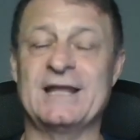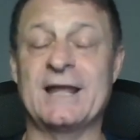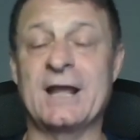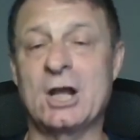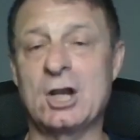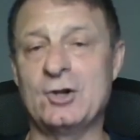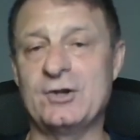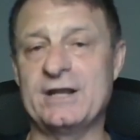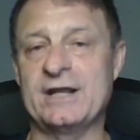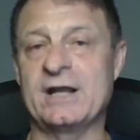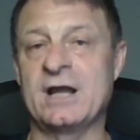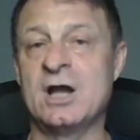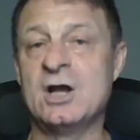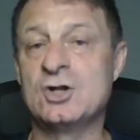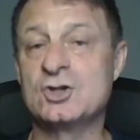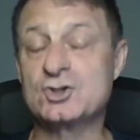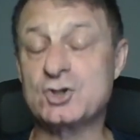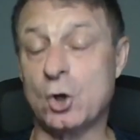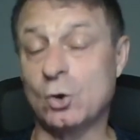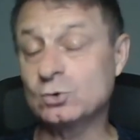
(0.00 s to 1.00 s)
including
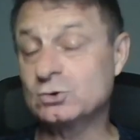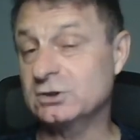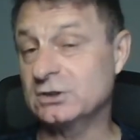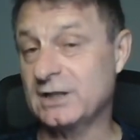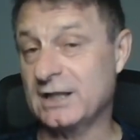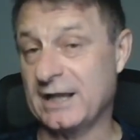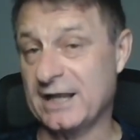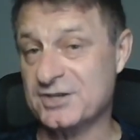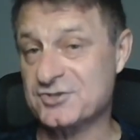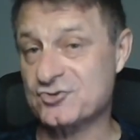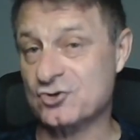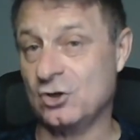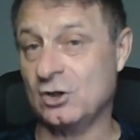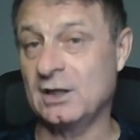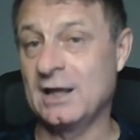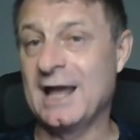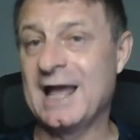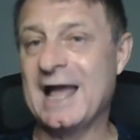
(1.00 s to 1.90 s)
total cholesterol